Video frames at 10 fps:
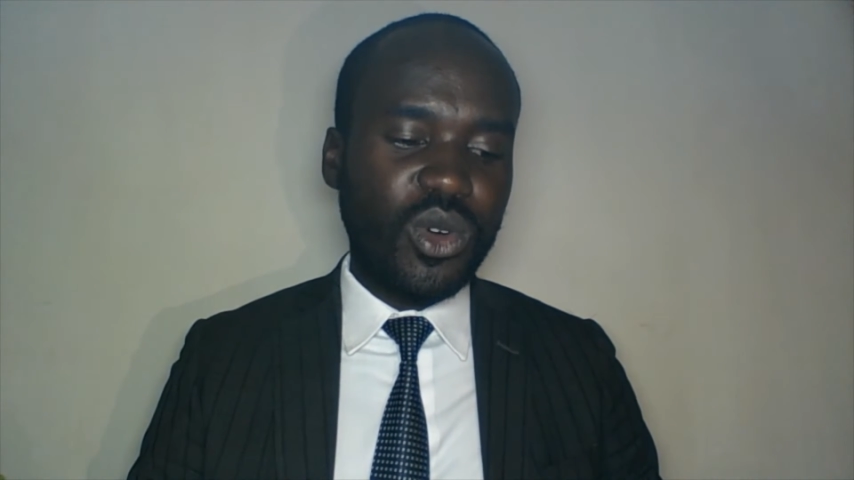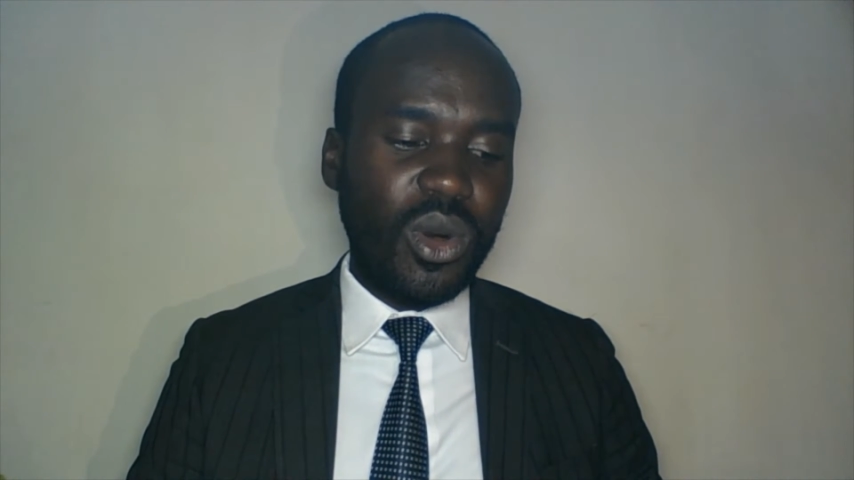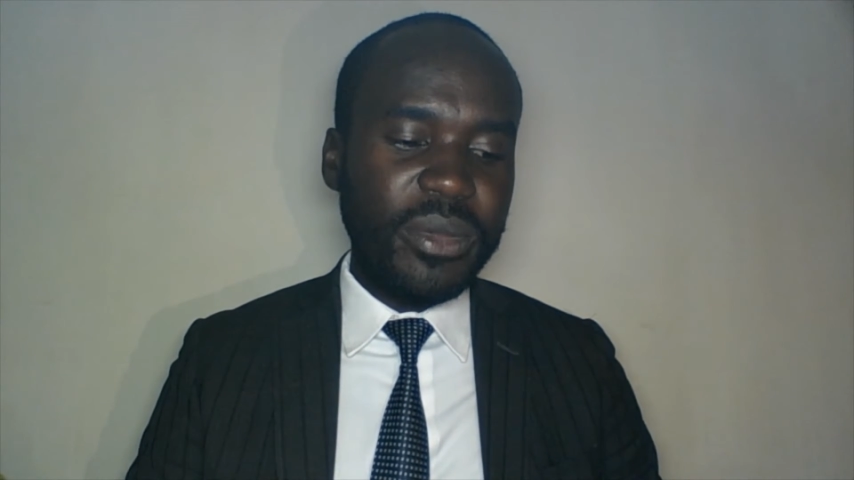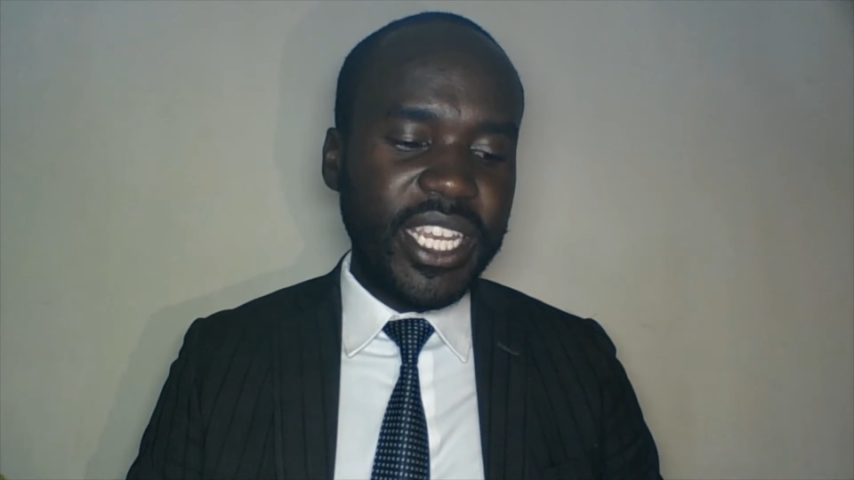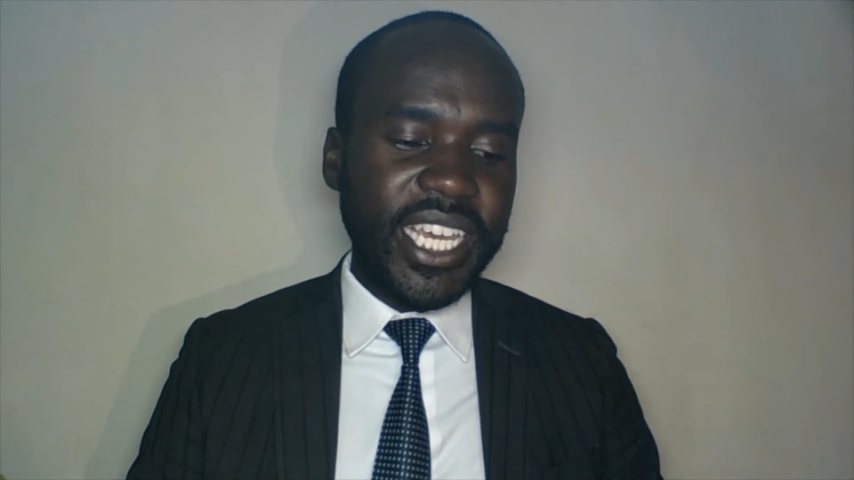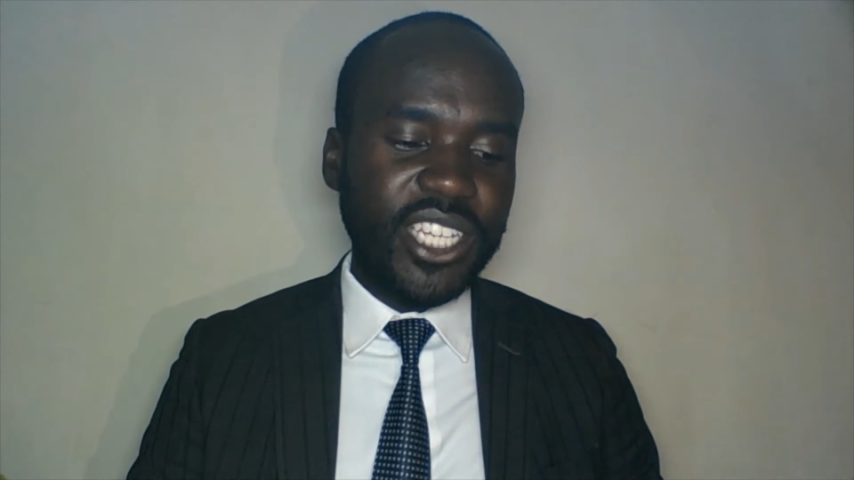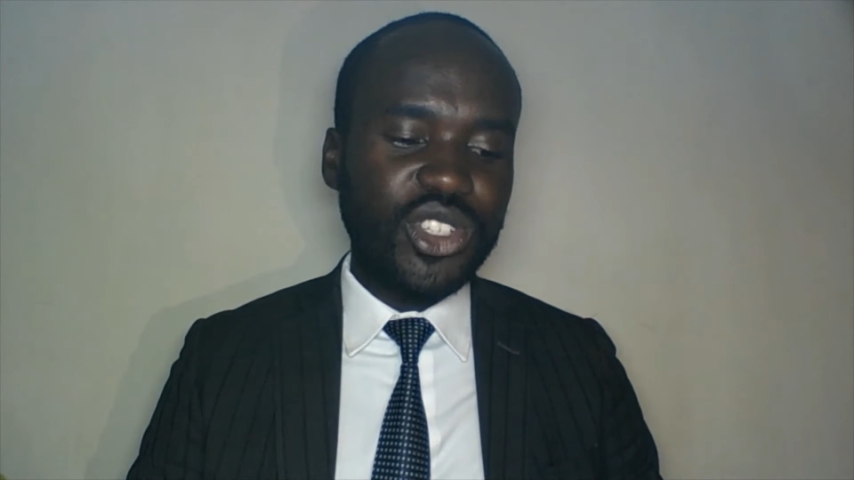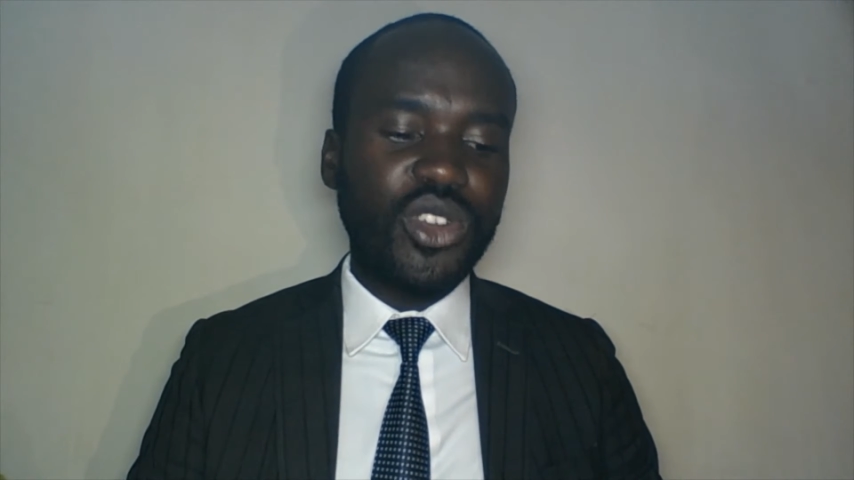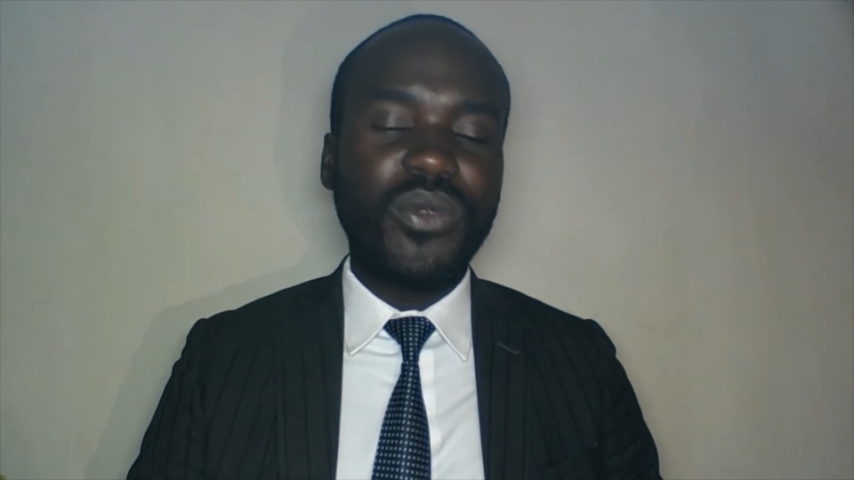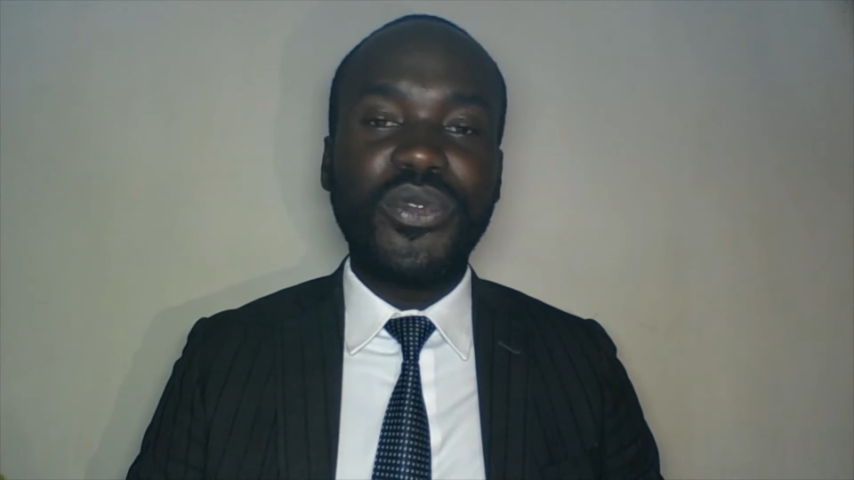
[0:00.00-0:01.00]

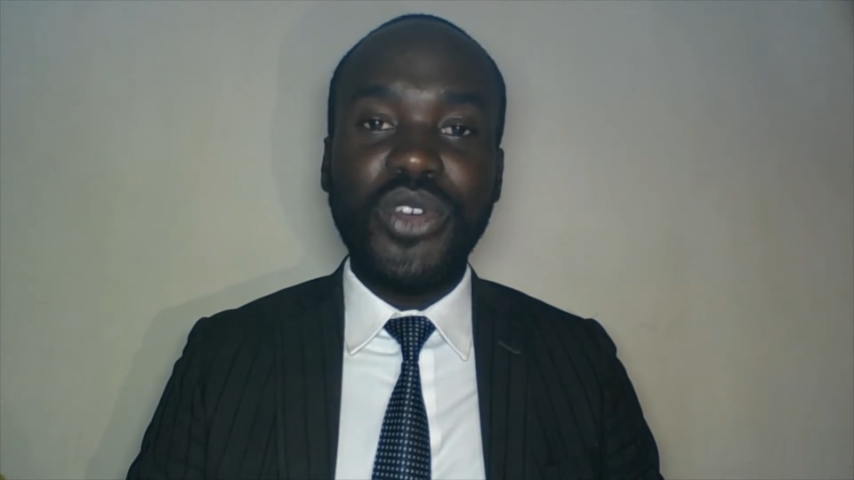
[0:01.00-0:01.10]
communication of